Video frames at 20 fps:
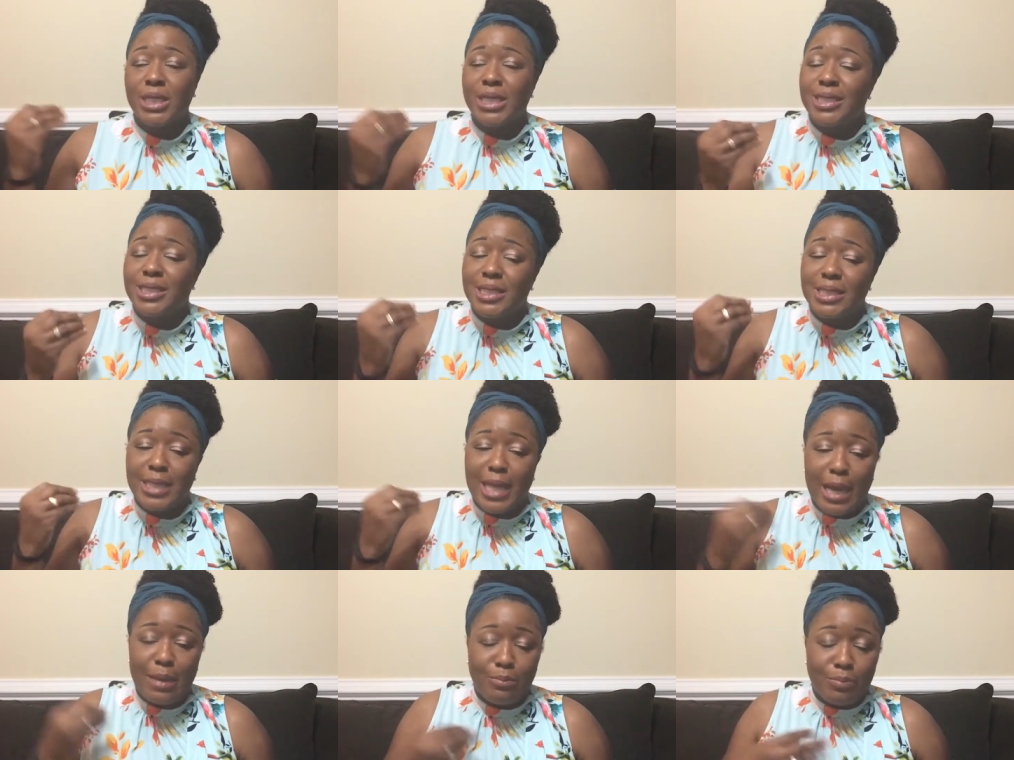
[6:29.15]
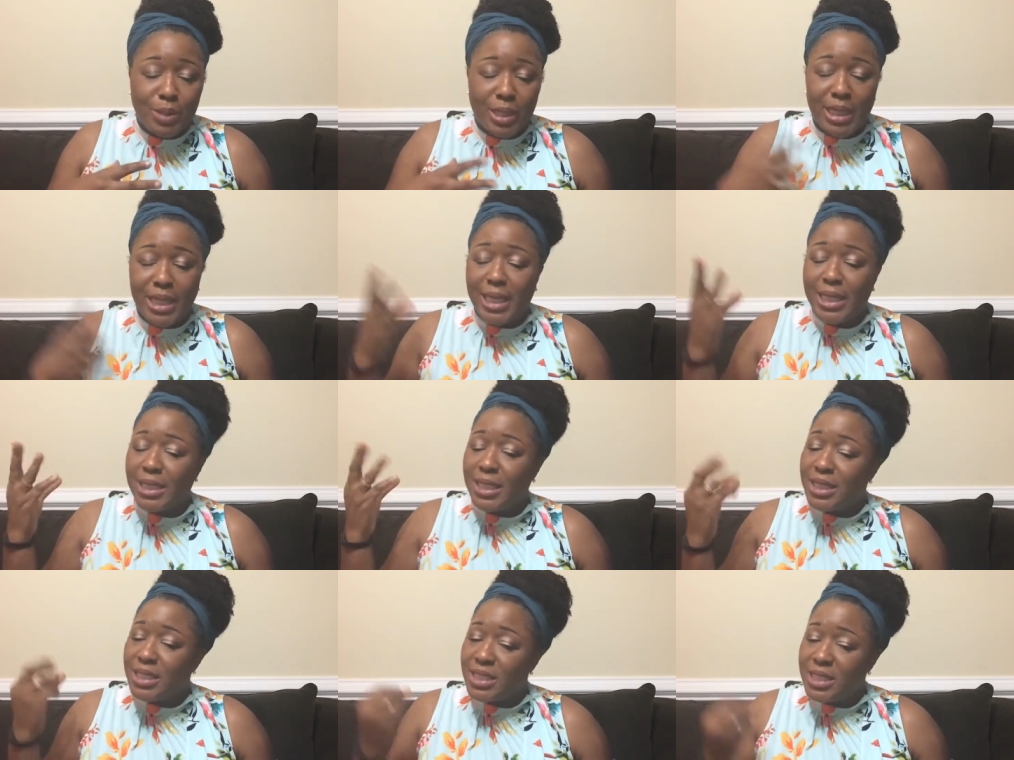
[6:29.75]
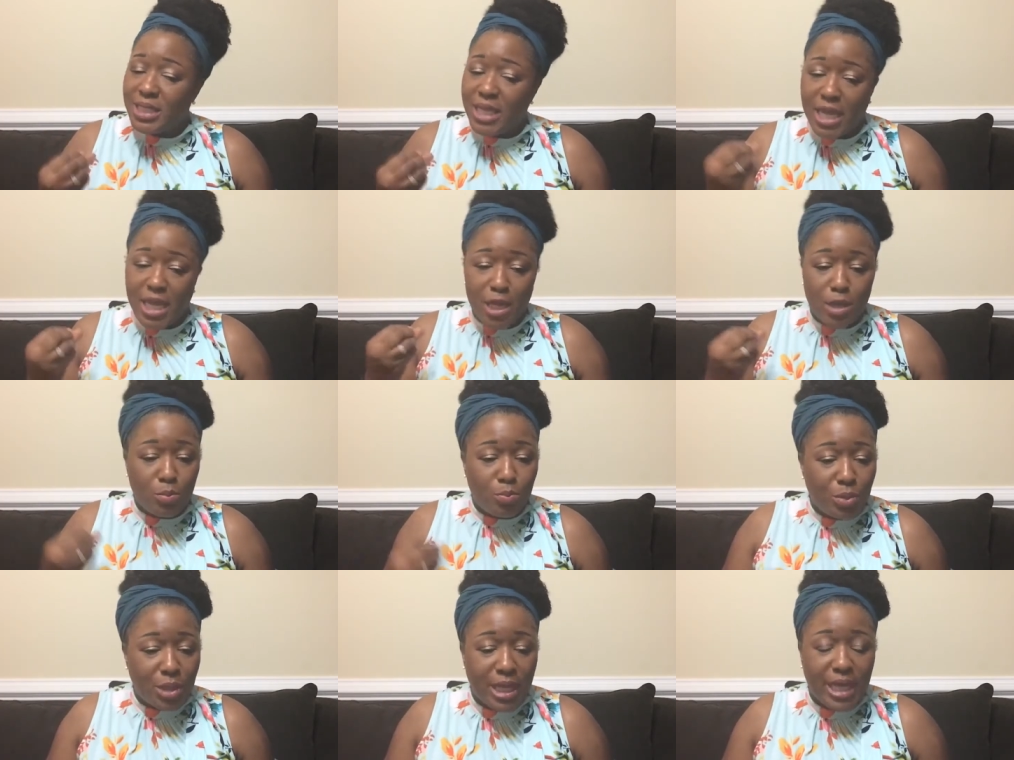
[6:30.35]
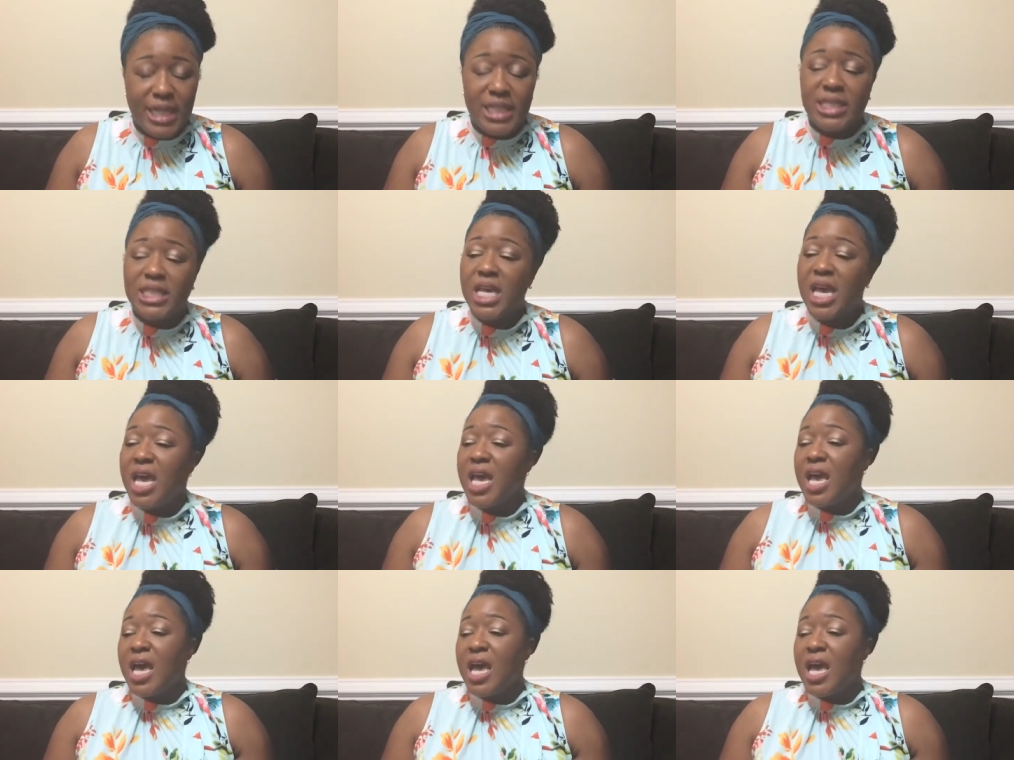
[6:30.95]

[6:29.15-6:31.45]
It does not blend. It does stay in place.